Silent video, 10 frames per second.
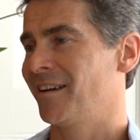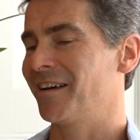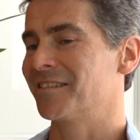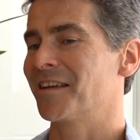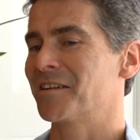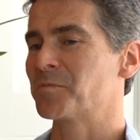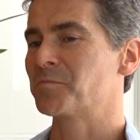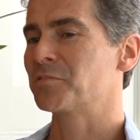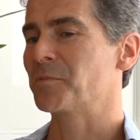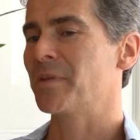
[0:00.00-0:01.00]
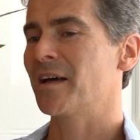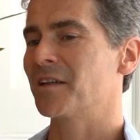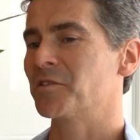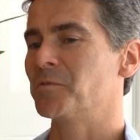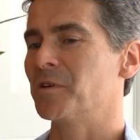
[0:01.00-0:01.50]
and then
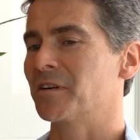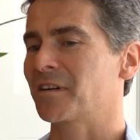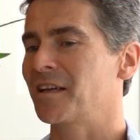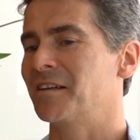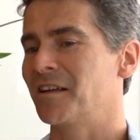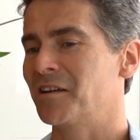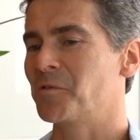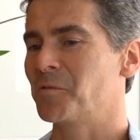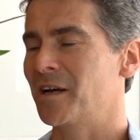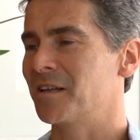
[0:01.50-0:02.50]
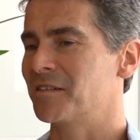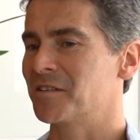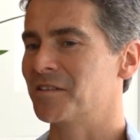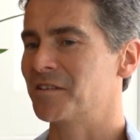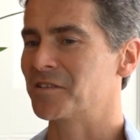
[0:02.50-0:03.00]
prepare the work in a way
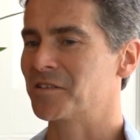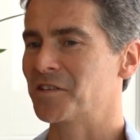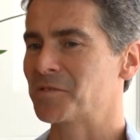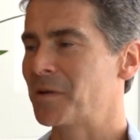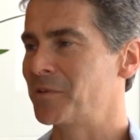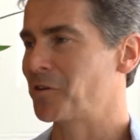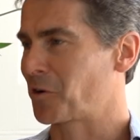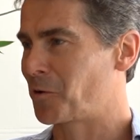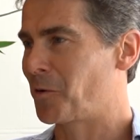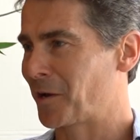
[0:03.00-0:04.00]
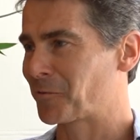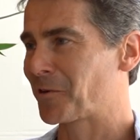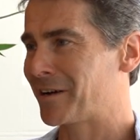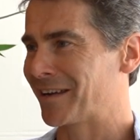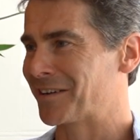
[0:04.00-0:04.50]
that's maybe not quite
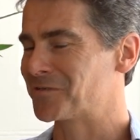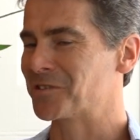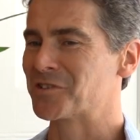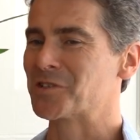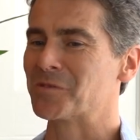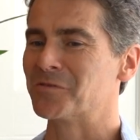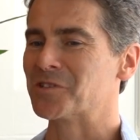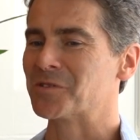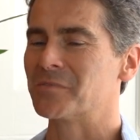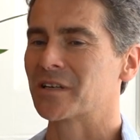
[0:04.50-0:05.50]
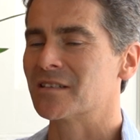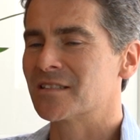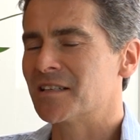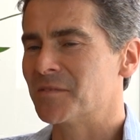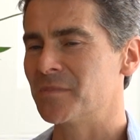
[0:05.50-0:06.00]
right for the supervision, because
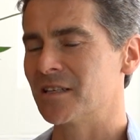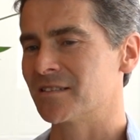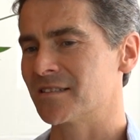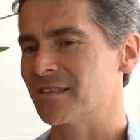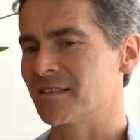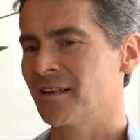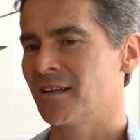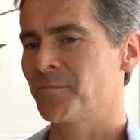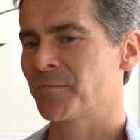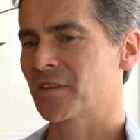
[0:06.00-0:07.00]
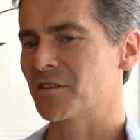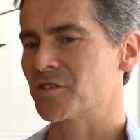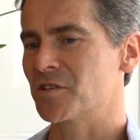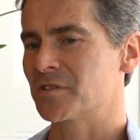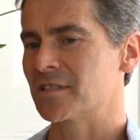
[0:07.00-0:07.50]
then it means that the
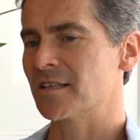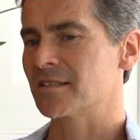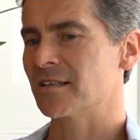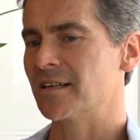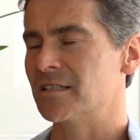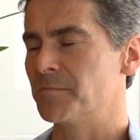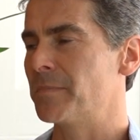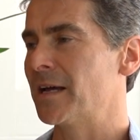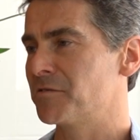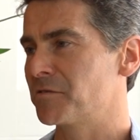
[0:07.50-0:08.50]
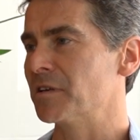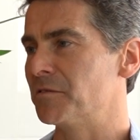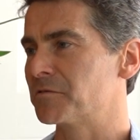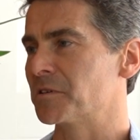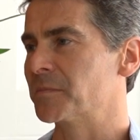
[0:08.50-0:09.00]
student's less likely to
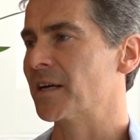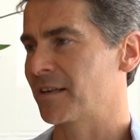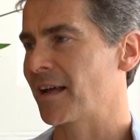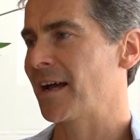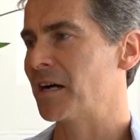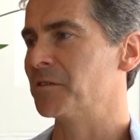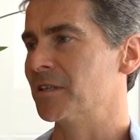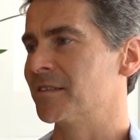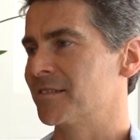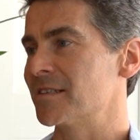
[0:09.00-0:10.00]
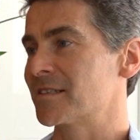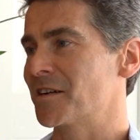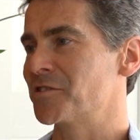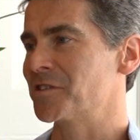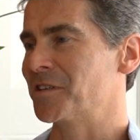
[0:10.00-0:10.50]
benefit from that hour
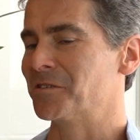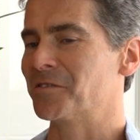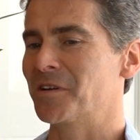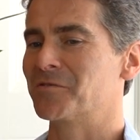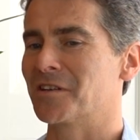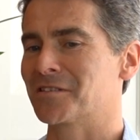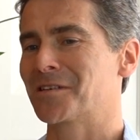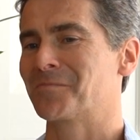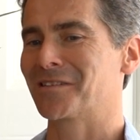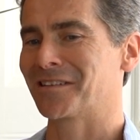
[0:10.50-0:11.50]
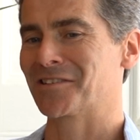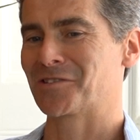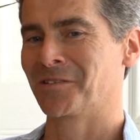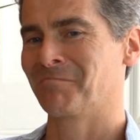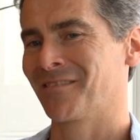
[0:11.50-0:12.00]
discussion. If they've done something
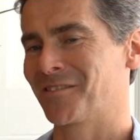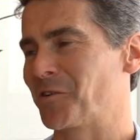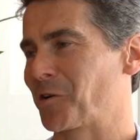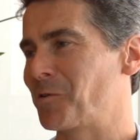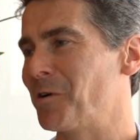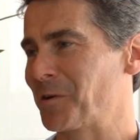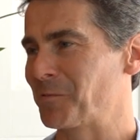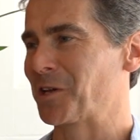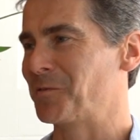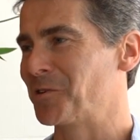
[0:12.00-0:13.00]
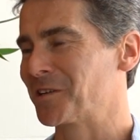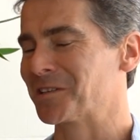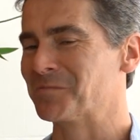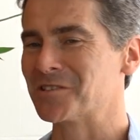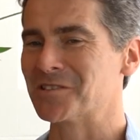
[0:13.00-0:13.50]
that's not quite what you wanted
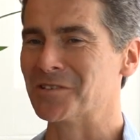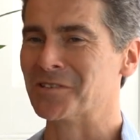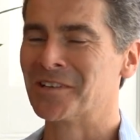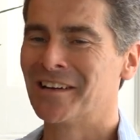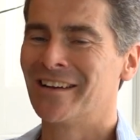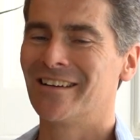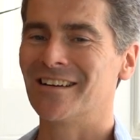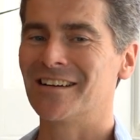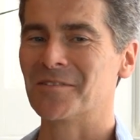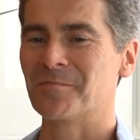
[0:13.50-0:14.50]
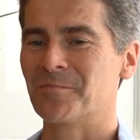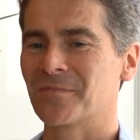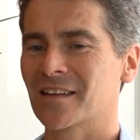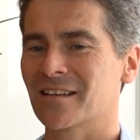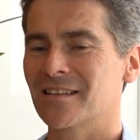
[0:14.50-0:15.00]
them to do,
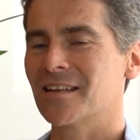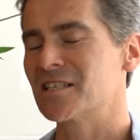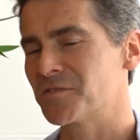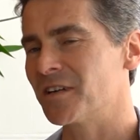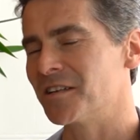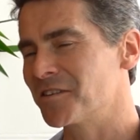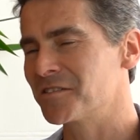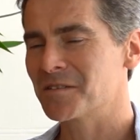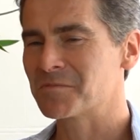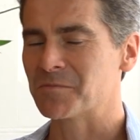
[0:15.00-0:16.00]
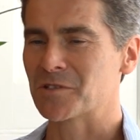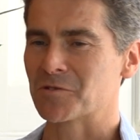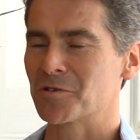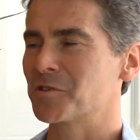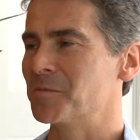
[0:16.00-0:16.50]
then it's fine. You can sometimes still
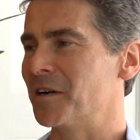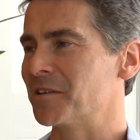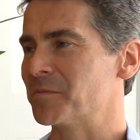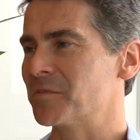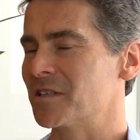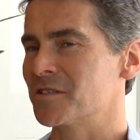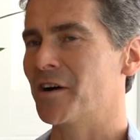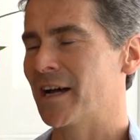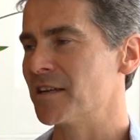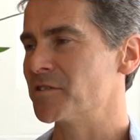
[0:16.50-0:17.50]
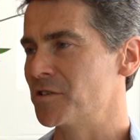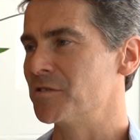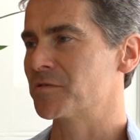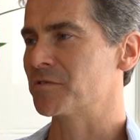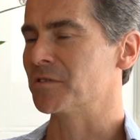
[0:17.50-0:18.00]
talk about it, but it's not as
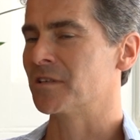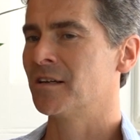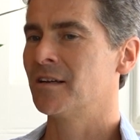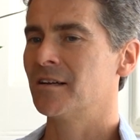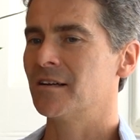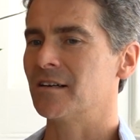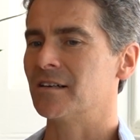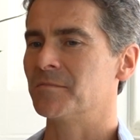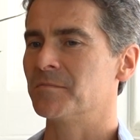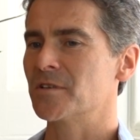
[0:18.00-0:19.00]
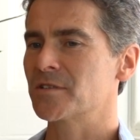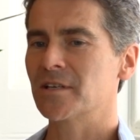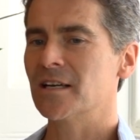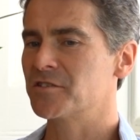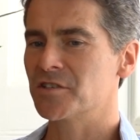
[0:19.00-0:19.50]
useful.
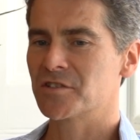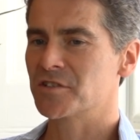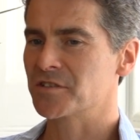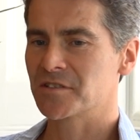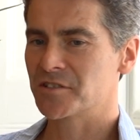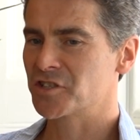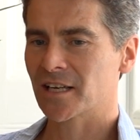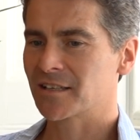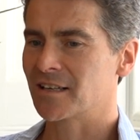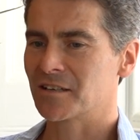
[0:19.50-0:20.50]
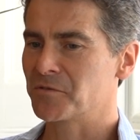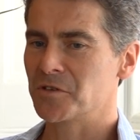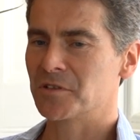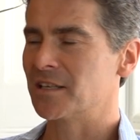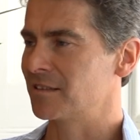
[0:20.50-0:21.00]
Just checking a
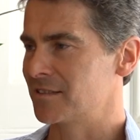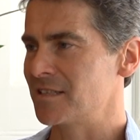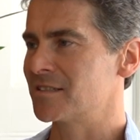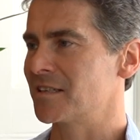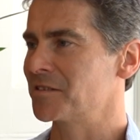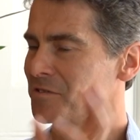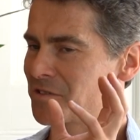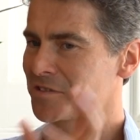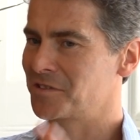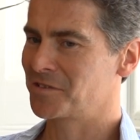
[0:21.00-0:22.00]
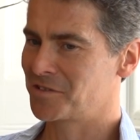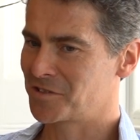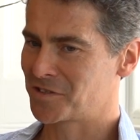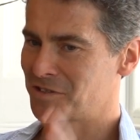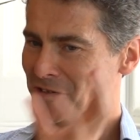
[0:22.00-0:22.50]
few little details,
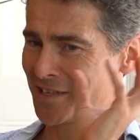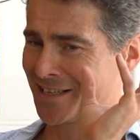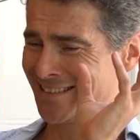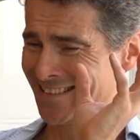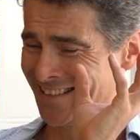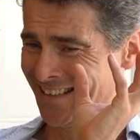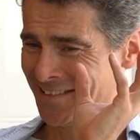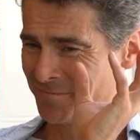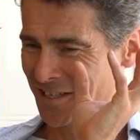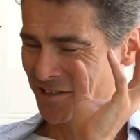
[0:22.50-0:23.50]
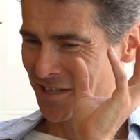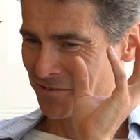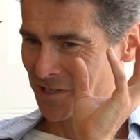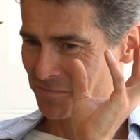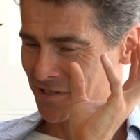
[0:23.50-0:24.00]
just so then
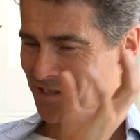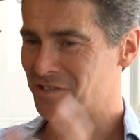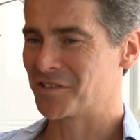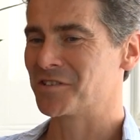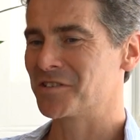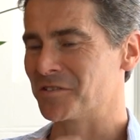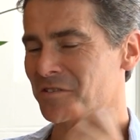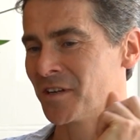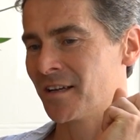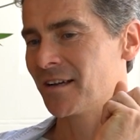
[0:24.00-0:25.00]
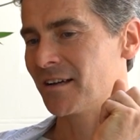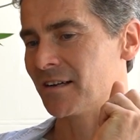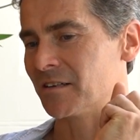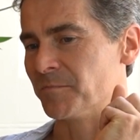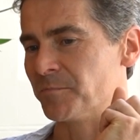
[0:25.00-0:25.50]
they're in a position to
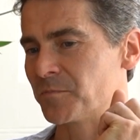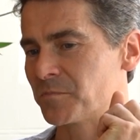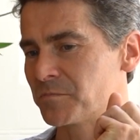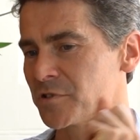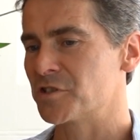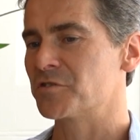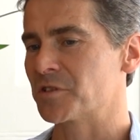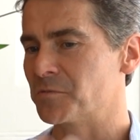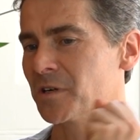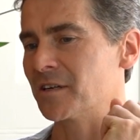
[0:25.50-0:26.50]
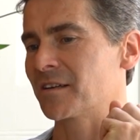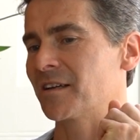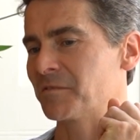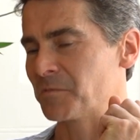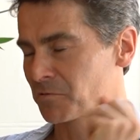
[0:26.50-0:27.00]
produce the work
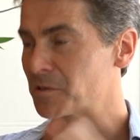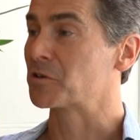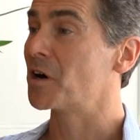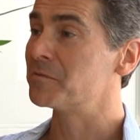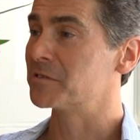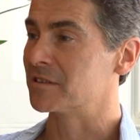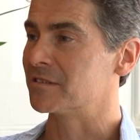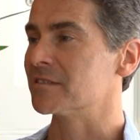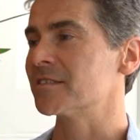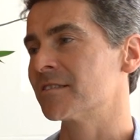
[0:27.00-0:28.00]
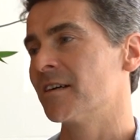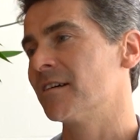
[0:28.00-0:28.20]
with real confidence,